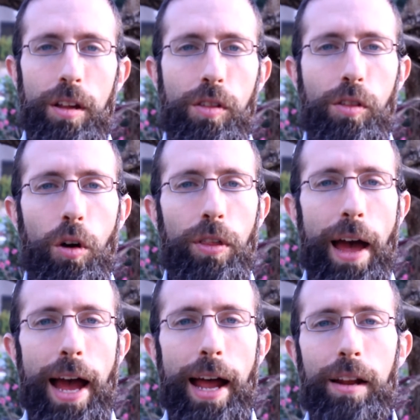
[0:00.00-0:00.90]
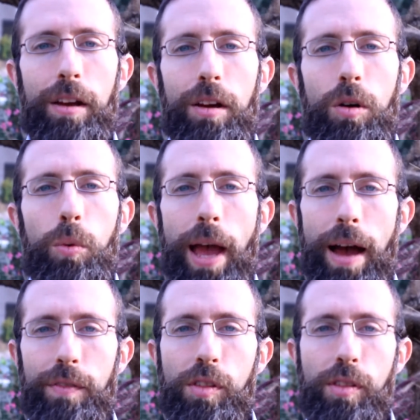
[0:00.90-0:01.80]
So that we
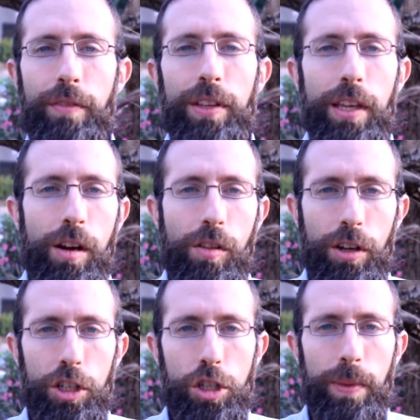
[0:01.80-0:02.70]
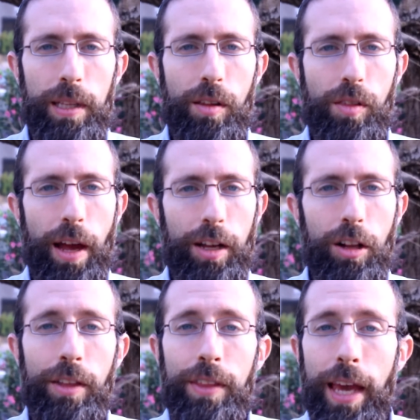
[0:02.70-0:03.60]
have 7 years in a Shemitah
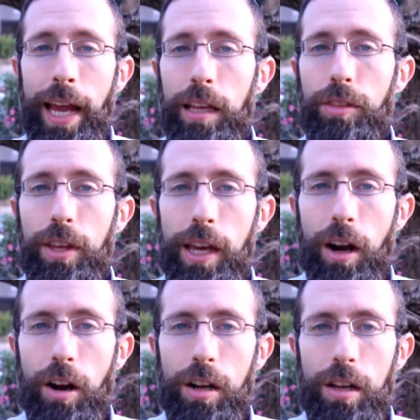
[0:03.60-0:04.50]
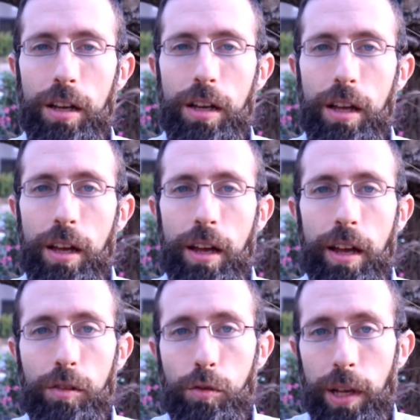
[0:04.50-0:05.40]
cycle, and the 8th year
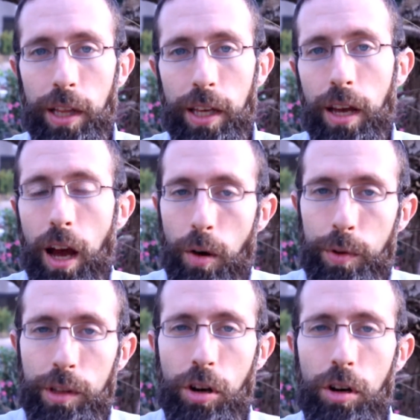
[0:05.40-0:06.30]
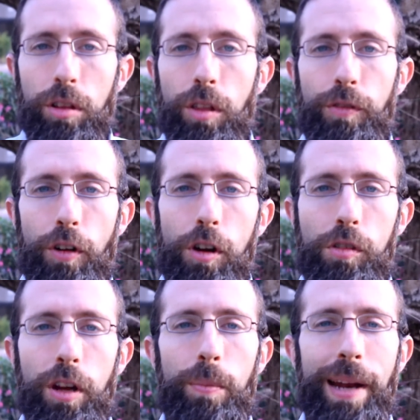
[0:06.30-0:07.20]
is really a return to the
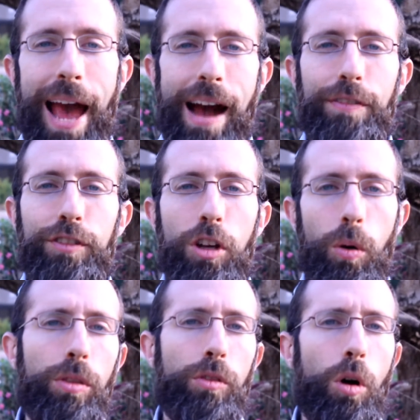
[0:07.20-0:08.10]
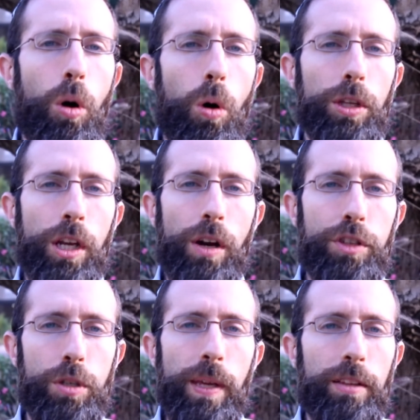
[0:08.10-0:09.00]
first year. But after going through a whole year of
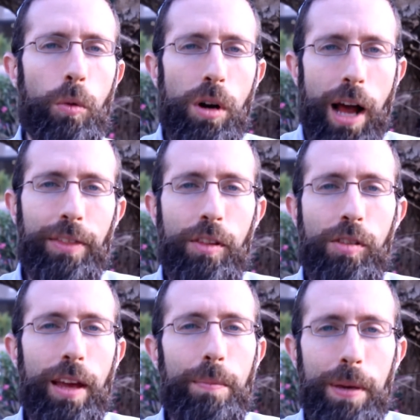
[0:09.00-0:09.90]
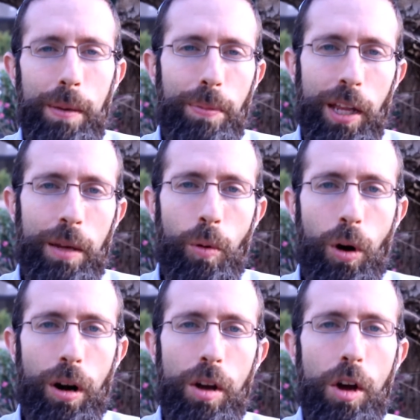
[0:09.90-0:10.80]
Shemitah, we're not the same people
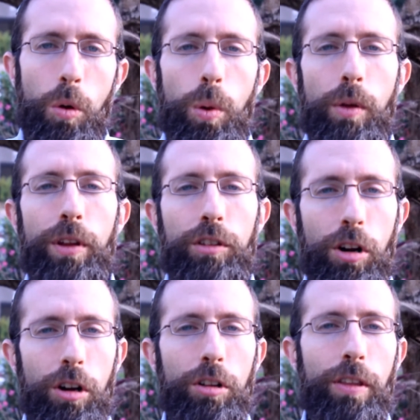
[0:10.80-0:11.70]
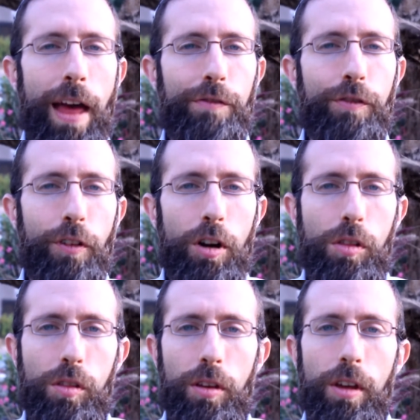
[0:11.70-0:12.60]
anymore. We return to that
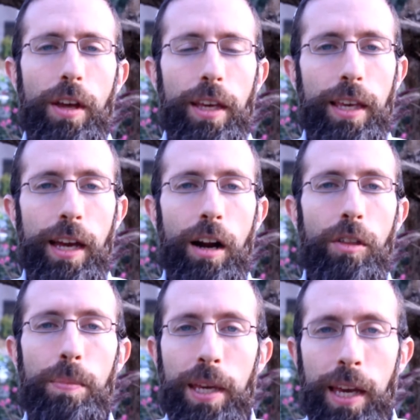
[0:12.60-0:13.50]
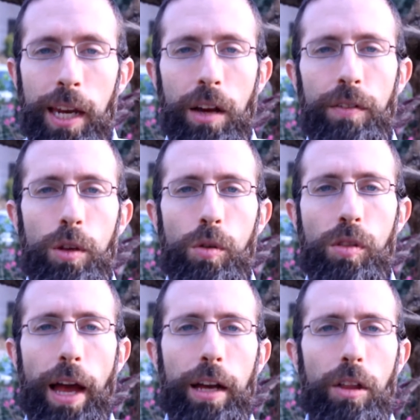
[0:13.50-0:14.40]
first year, the beginning of a new
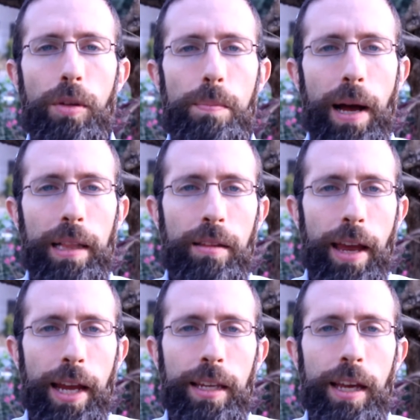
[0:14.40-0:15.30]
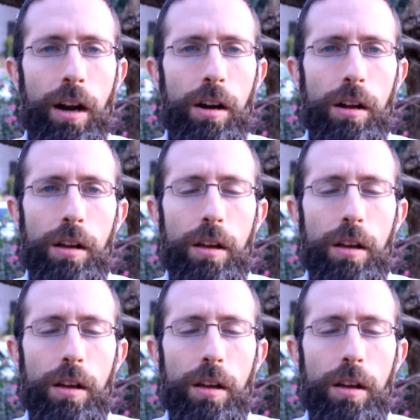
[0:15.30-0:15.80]
cycle, the mundane year,